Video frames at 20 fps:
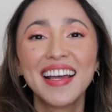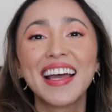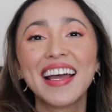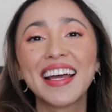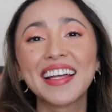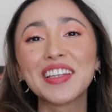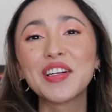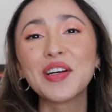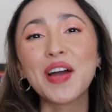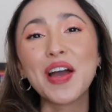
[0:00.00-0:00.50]

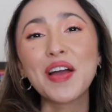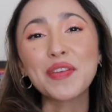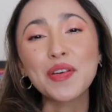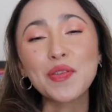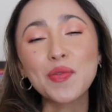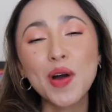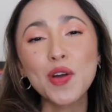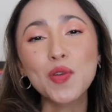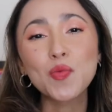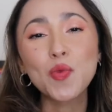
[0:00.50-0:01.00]
Hello
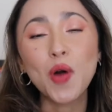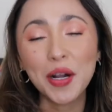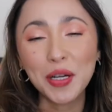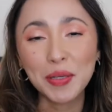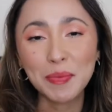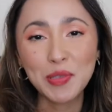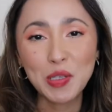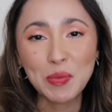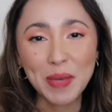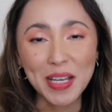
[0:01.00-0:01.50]
everyone,
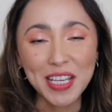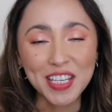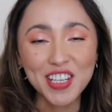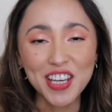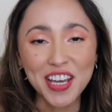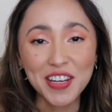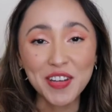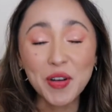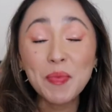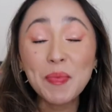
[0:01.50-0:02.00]
welcome to my
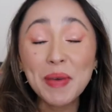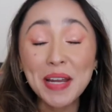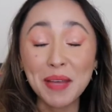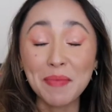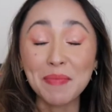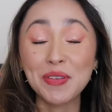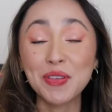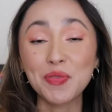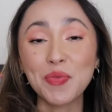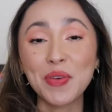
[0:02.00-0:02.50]
channel. My
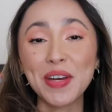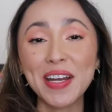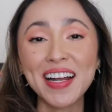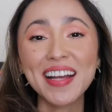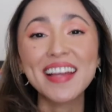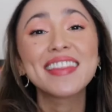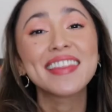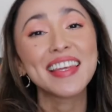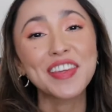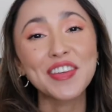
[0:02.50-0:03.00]
name is
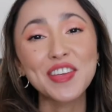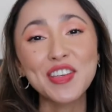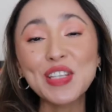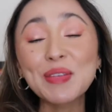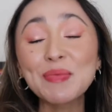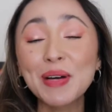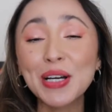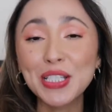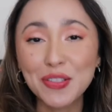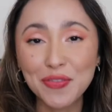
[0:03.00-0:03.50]
Rita. Thank you so
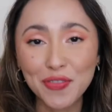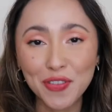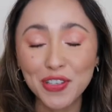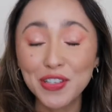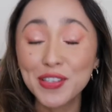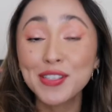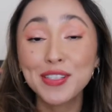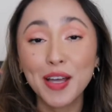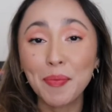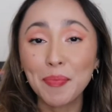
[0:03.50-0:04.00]
much for
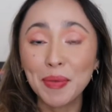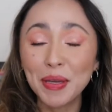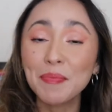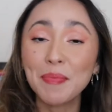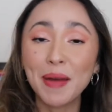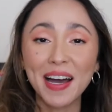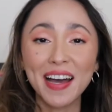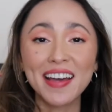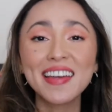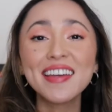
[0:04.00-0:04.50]
stopping
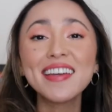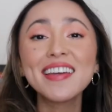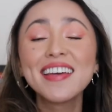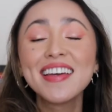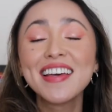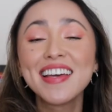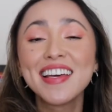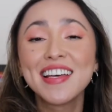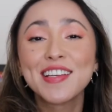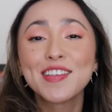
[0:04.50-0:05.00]
by.
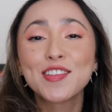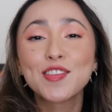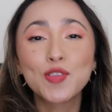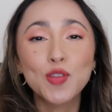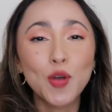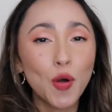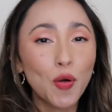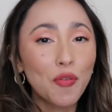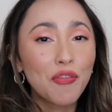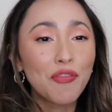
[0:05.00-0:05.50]

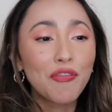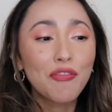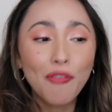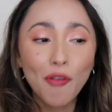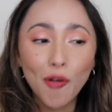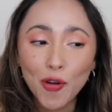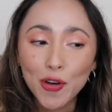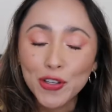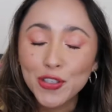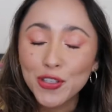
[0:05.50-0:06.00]
So
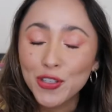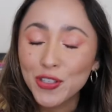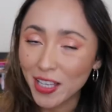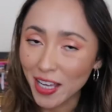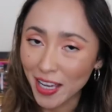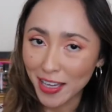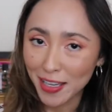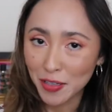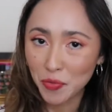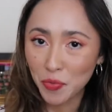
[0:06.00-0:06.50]
for
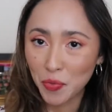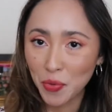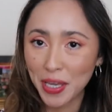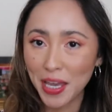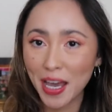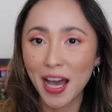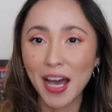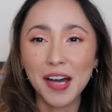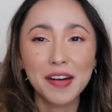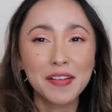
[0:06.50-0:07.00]
today we
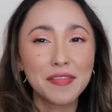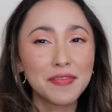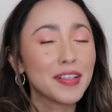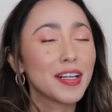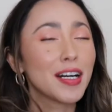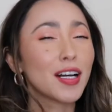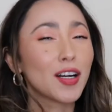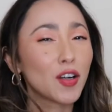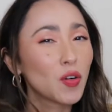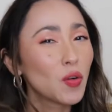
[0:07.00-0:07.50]

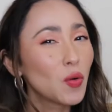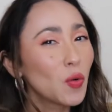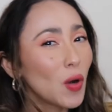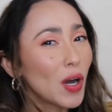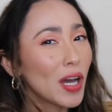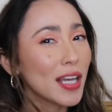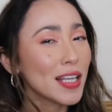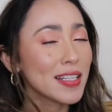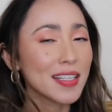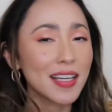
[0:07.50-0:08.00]
have
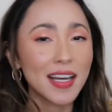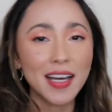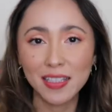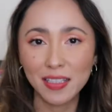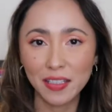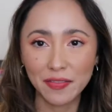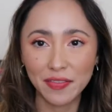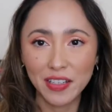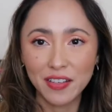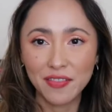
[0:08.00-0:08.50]
quite a
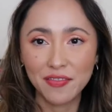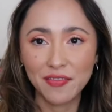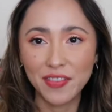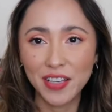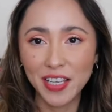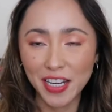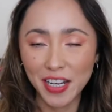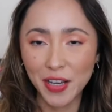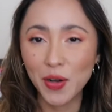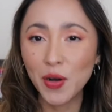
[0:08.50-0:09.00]
different
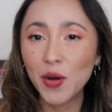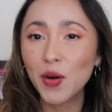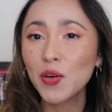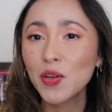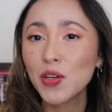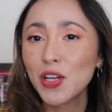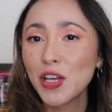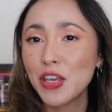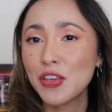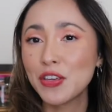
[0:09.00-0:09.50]
video.
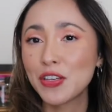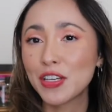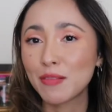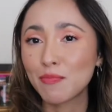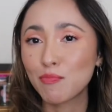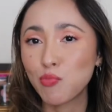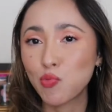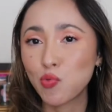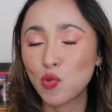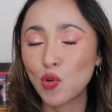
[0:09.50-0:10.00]
You can
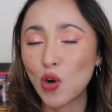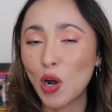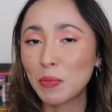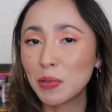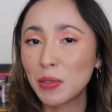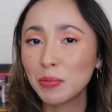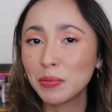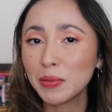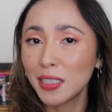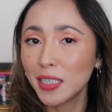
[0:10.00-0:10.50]

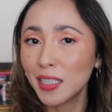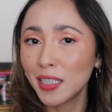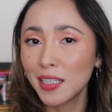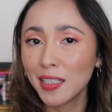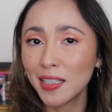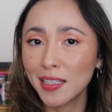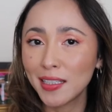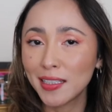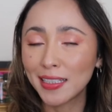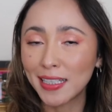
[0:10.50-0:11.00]

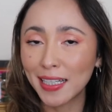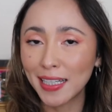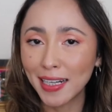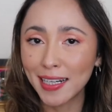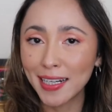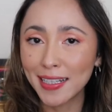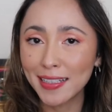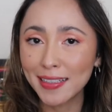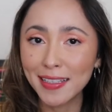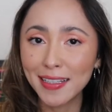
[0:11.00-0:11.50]
probably get an
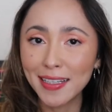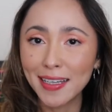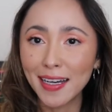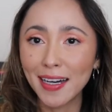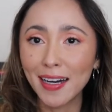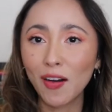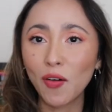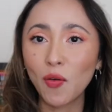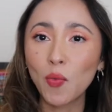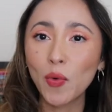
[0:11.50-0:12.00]

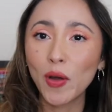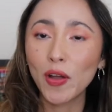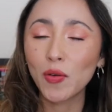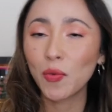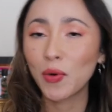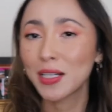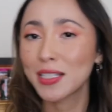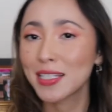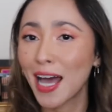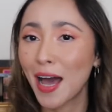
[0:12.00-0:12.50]
idea with
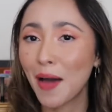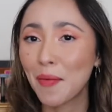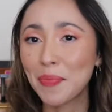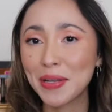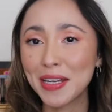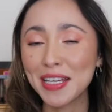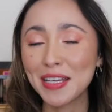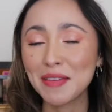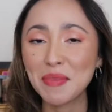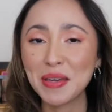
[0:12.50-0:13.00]
what's
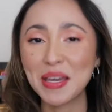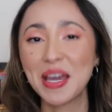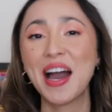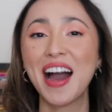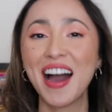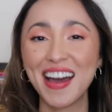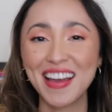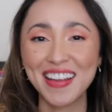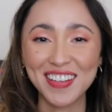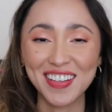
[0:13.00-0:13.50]
happening
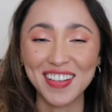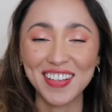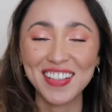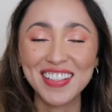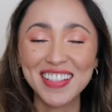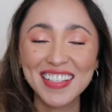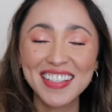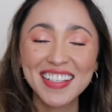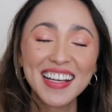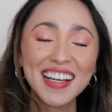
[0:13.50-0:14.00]
behind
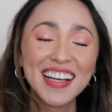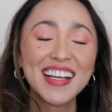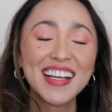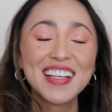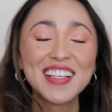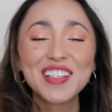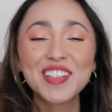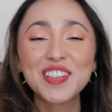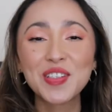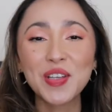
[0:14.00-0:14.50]
us.
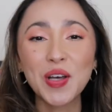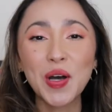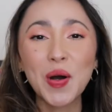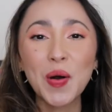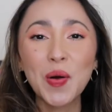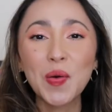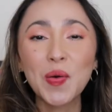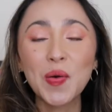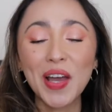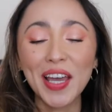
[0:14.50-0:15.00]

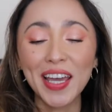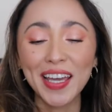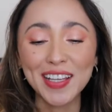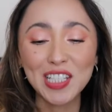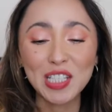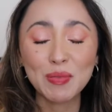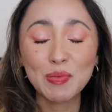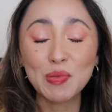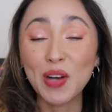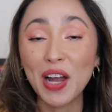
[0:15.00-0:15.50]
So a
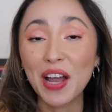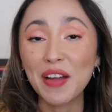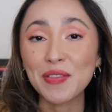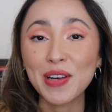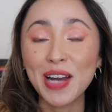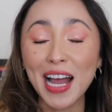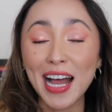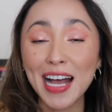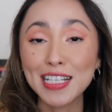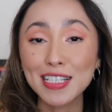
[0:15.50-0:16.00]

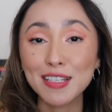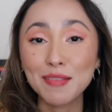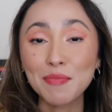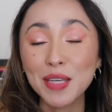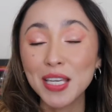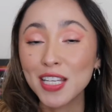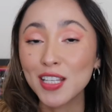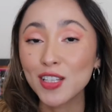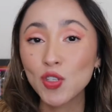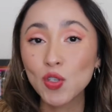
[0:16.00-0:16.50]
subscriber asked
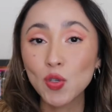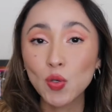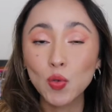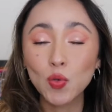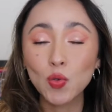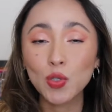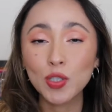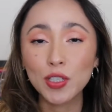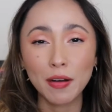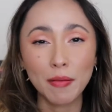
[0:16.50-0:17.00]
me
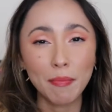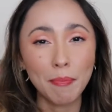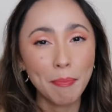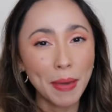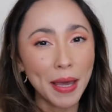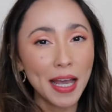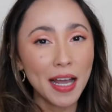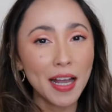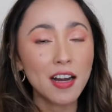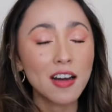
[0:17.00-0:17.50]
to
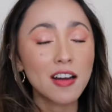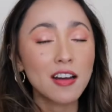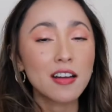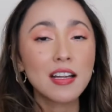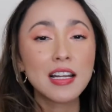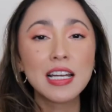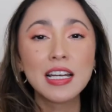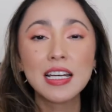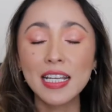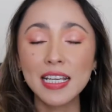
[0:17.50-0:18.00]
compare
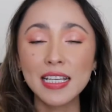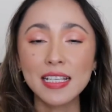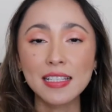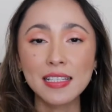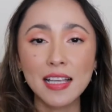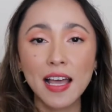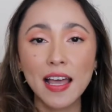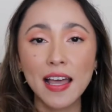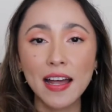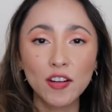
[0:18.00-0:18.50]

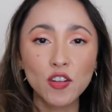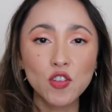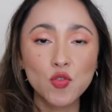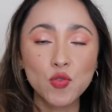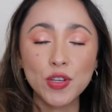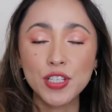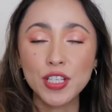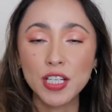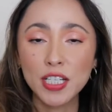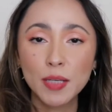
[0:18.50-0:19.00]
Lisa
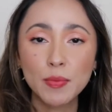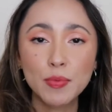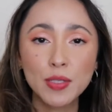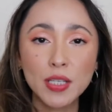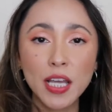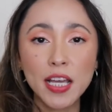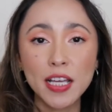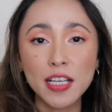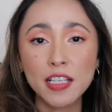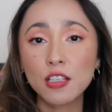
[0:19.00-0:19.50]
Eldridge
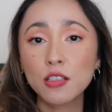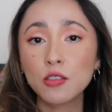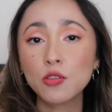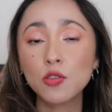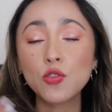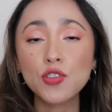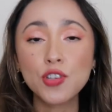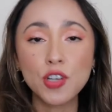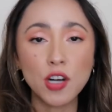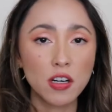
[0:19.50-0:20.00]
lipsticks
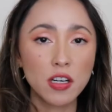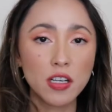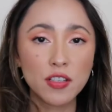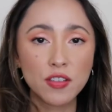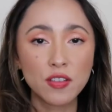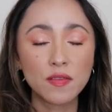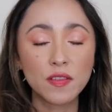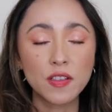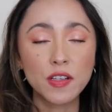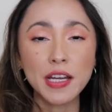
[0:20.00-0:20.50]
to Charlotte
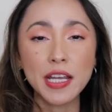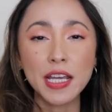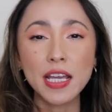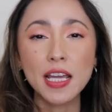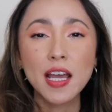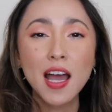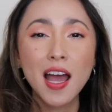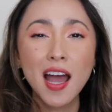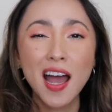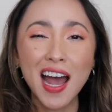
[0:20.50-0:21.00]
Tilbury
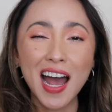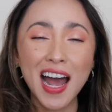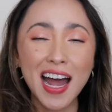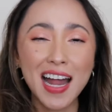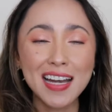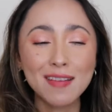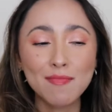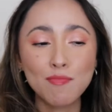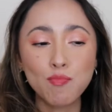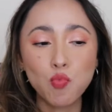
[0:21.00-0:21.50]

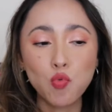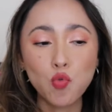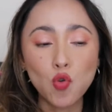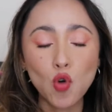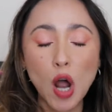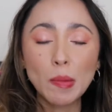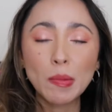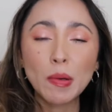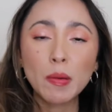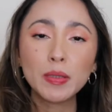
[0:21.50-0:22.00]
and
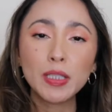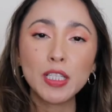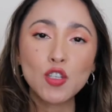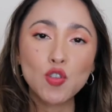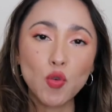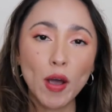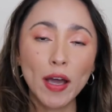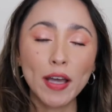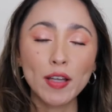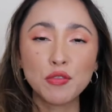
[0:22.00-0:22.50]
probably
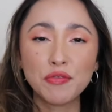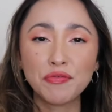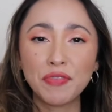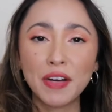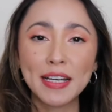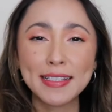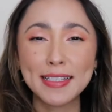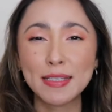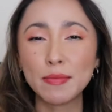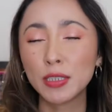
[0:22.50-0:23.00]
try to
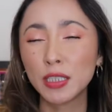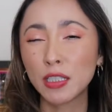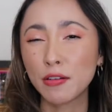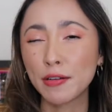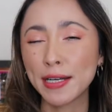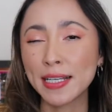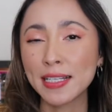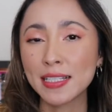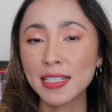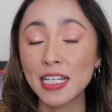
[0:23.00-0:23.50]
find
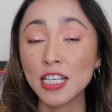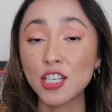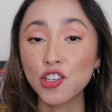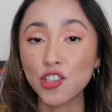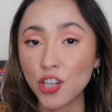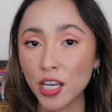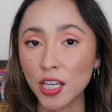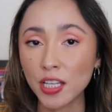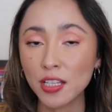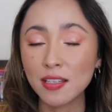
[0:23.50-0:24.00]
similarities in
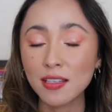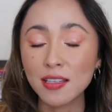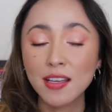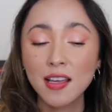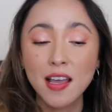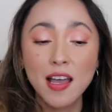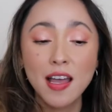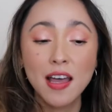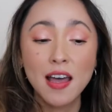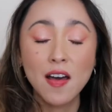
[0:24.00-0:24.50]
shades.
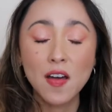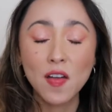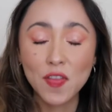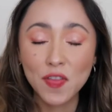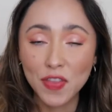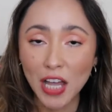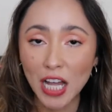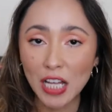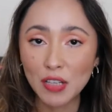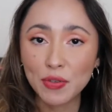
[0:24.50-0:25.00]

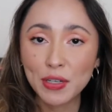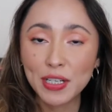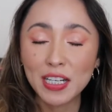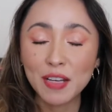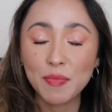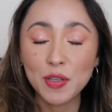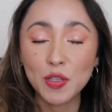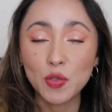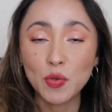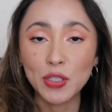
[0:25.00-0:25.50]
That's what we're gonna
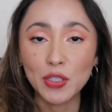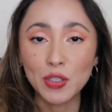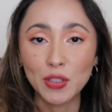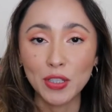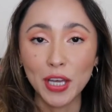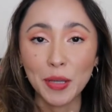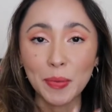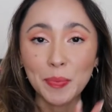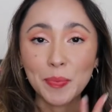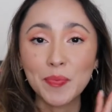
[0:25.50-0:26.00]
be doing
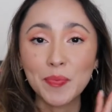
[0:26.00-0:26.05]
today.